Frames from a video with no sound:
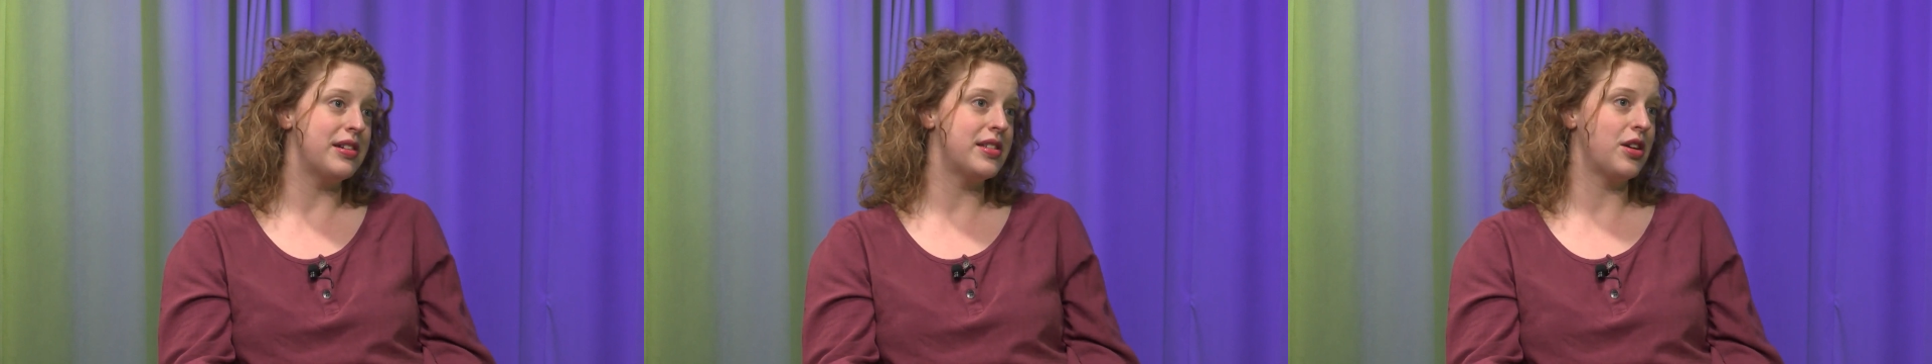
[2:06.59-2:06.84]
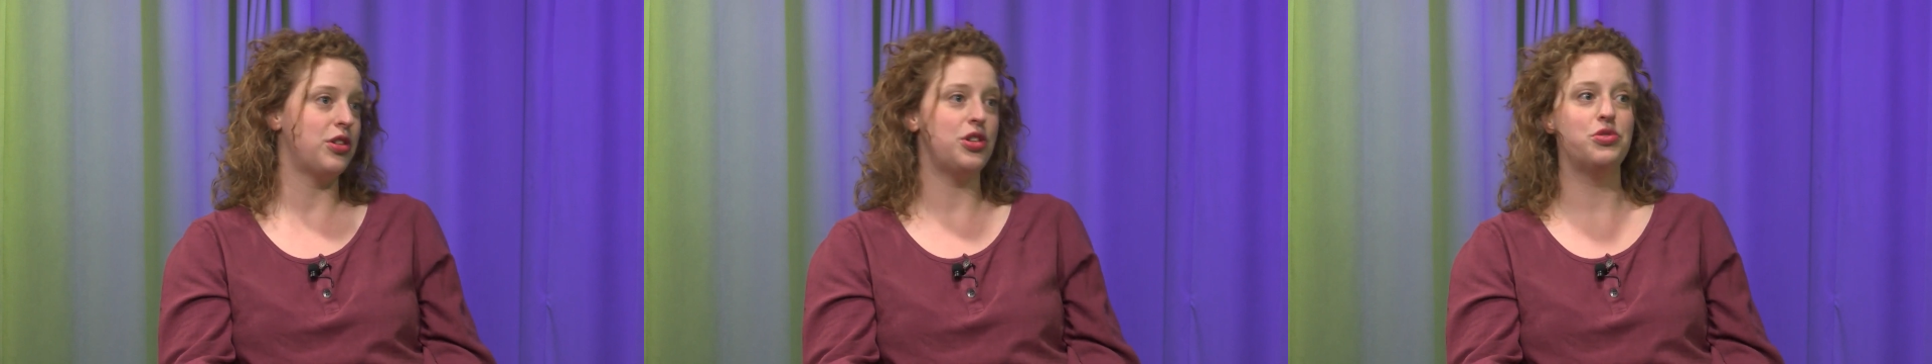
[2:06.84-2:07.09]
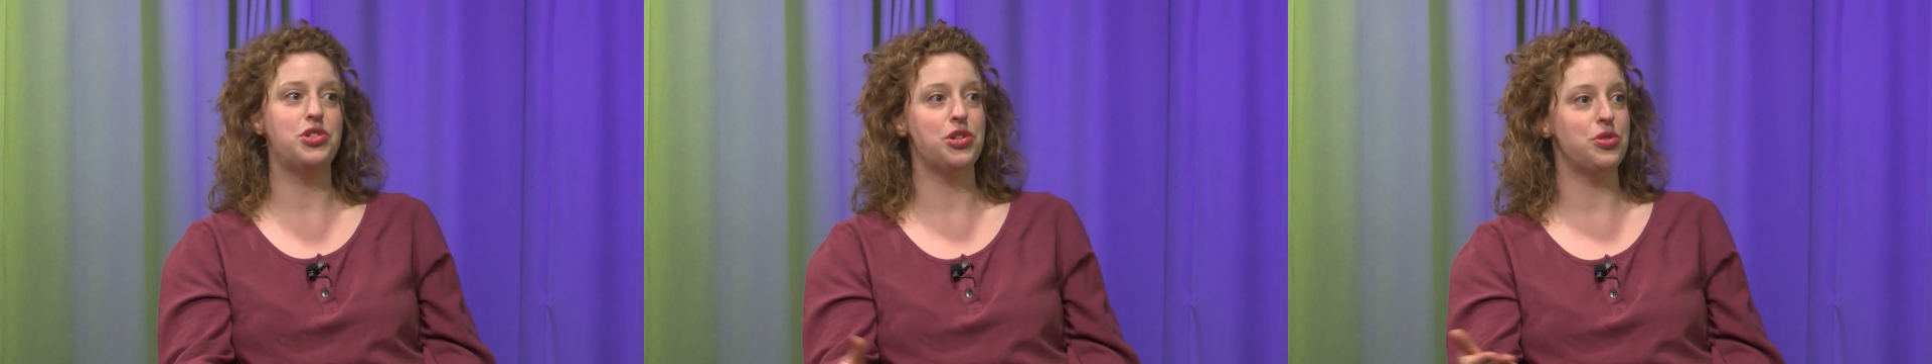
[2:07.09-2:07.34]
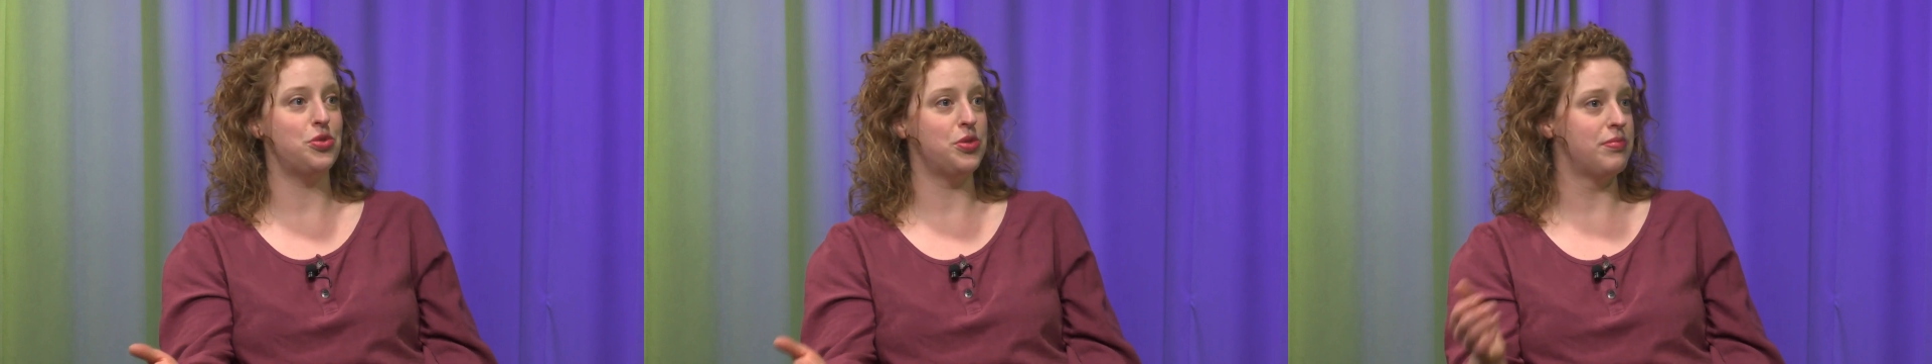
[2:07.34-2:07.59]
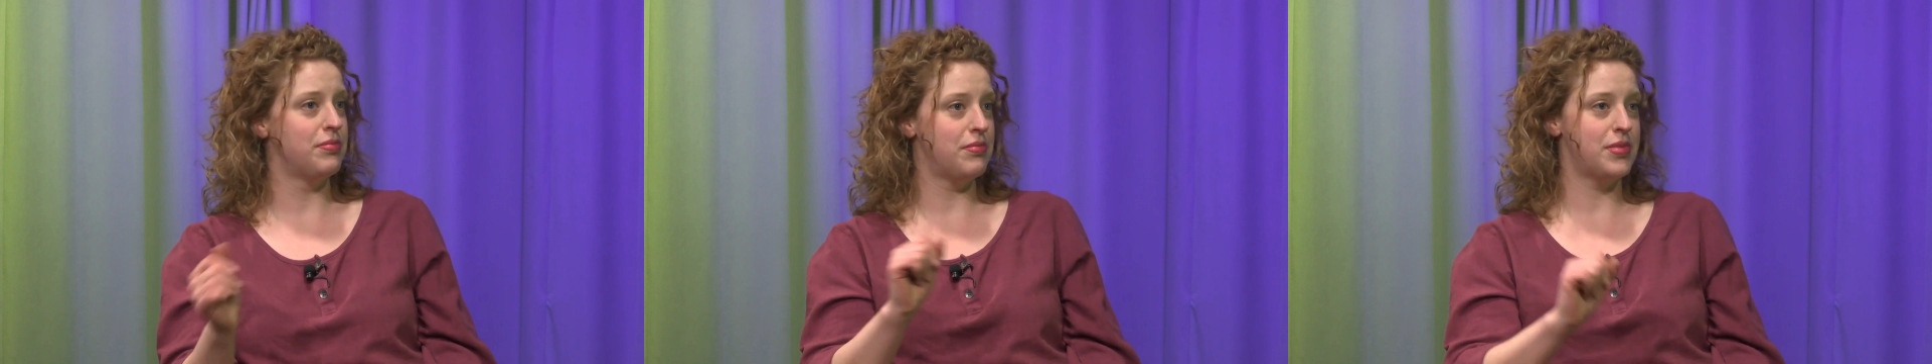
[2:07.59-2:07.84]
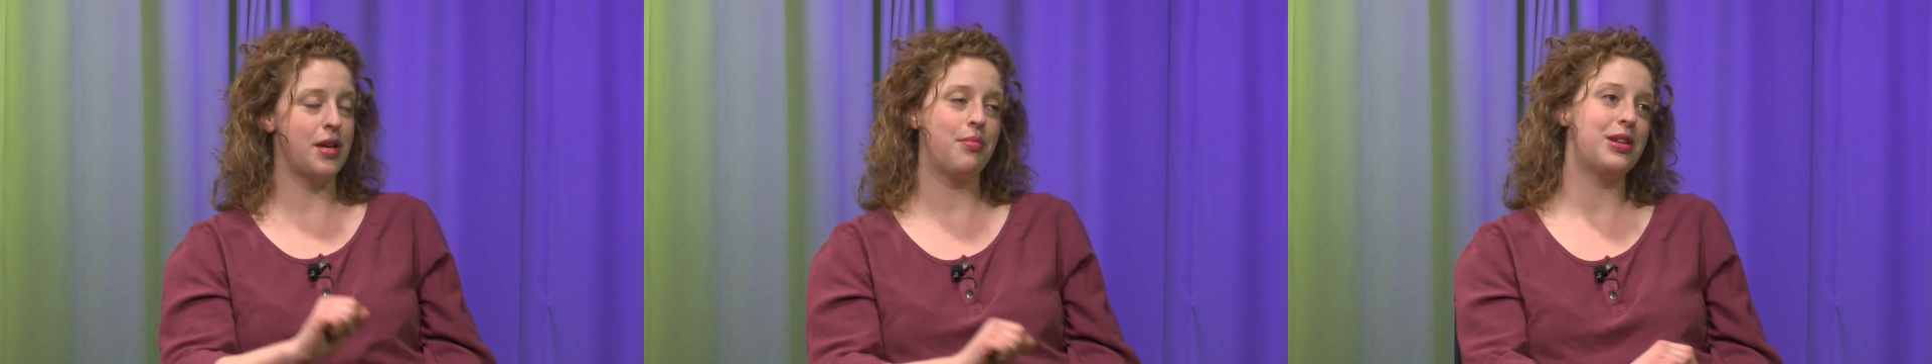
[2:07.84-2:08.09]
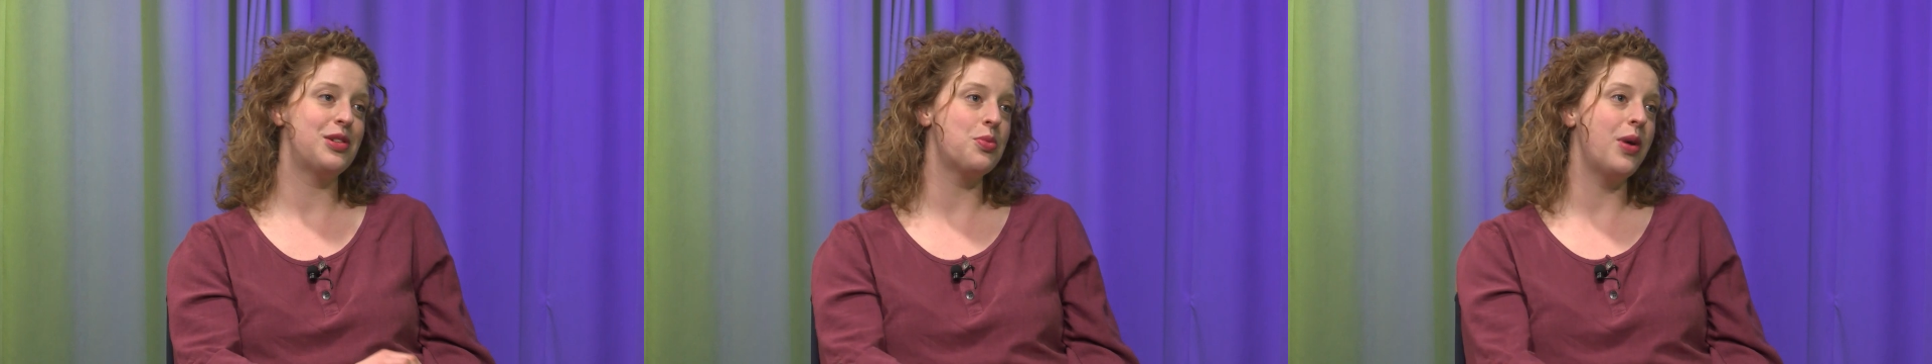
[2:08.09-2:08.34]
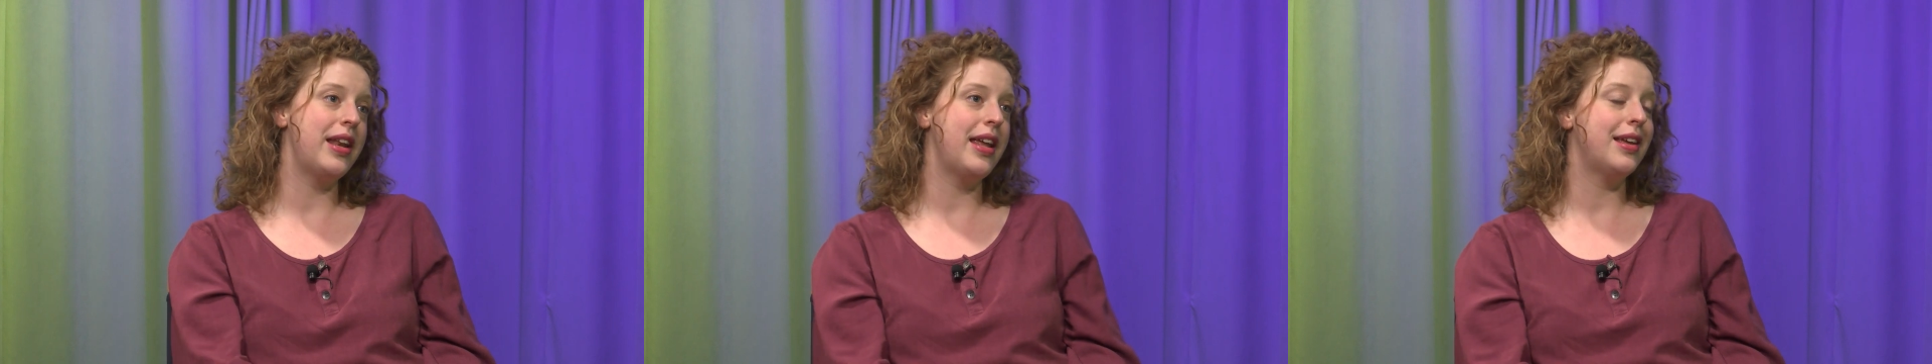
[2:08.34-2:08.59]
So you do somebody's
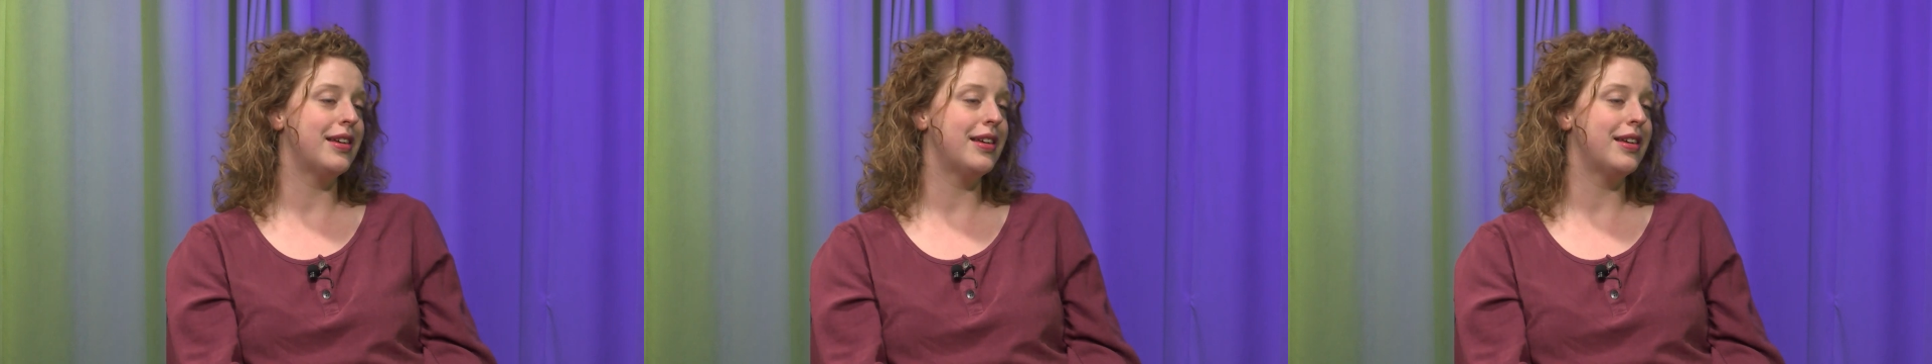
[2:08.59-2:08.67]
wedding,